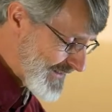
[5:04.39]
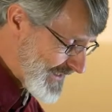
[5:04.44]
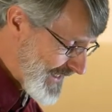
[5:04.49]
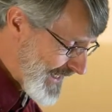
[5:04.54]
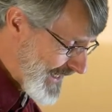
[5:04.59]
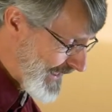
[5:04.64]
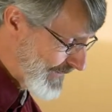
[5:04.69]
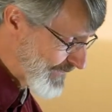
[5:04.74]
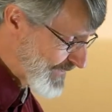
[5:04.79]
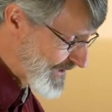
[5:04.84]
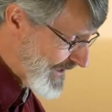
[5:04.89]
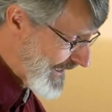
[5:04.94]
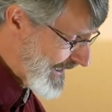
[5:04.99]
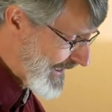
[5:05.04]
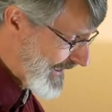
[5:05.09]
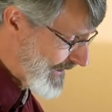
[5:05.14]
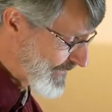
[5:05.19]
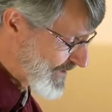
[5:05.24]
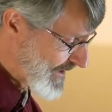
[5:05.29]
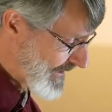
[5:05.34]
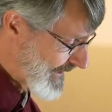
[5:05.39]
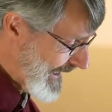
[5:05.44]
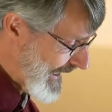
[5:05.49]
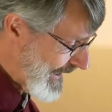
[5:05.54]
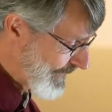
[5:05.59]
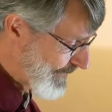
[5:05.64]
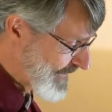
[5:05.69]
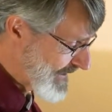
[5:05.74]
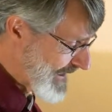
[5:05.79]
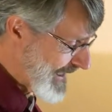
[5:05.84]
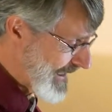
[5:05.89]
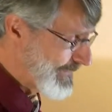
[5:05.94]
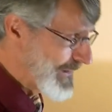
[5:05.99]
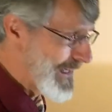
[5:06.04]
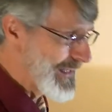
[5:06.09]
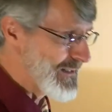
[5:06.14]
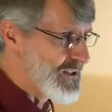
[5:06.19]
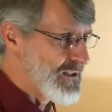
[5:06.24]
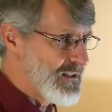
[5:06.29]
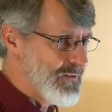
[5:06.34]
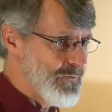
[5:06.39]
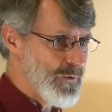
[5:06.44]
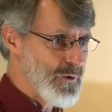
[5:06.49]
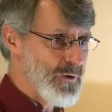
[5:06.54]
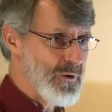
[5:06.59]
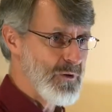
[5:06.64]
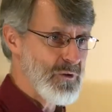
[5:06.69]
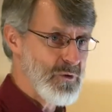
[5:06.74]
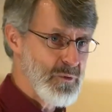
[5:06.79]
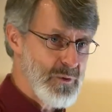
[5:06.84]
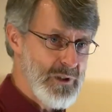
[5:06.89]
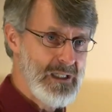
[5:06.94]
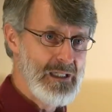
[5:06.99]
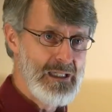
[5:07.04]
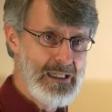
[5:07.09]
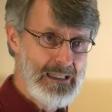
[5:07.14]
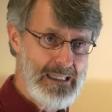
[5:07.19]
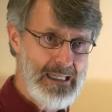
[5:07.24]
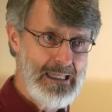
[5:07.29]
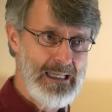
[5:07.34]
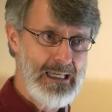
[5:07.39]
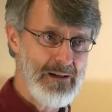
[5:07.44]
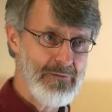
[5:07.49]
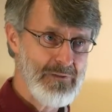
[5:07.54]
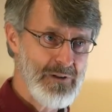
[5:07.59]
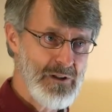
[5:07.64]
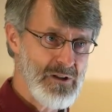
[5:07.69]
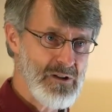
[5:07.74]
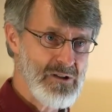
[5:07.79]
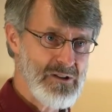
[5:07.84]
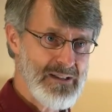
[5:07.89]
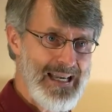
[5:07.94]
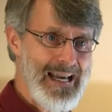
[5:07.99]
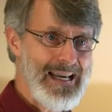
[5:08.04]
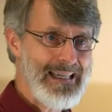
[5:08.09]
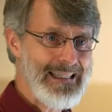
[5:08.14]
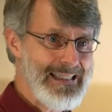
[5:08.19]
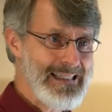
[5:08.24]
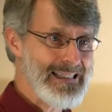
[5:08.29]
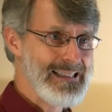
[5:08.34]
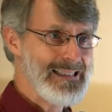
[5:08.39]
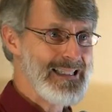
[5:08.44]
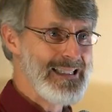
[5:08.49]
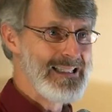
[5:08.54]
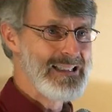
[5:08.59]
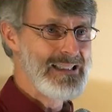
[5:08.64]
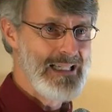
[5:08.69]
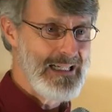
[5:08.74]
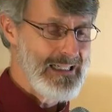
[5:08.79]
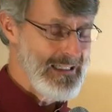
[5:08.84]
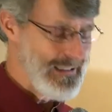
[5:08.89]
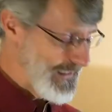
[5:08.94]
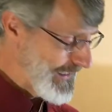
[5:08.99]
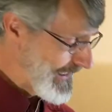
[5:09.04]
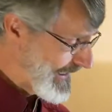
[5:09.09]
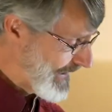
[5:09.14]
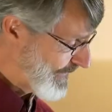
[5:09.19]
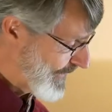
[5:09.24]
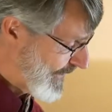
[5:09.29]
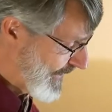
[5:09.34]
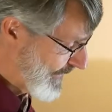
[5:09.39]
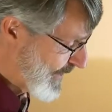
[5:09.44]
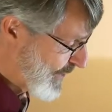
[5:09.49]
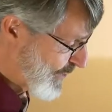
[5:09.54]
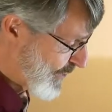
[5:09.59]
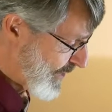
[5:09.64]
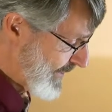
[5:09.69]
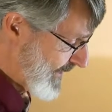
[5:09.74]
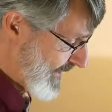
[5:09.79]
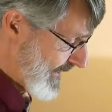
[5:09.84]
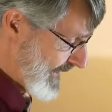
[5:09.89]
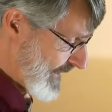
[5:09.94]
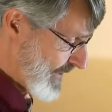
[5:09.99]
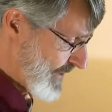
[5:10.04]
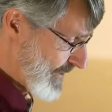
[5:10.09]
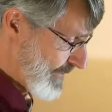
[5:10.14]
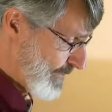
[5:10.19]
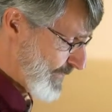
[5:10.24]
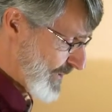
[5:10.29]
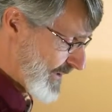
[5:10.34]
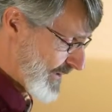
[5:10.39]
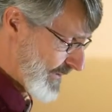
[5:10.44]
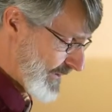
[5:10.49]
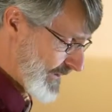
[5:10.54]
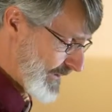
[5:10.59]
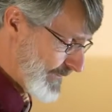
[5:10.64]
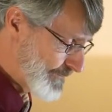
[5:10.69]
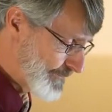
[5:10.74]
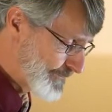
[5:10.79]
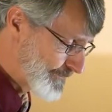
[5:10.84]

time, times, and half a time, that's for three and a half years. That is the second half of the tribulation period.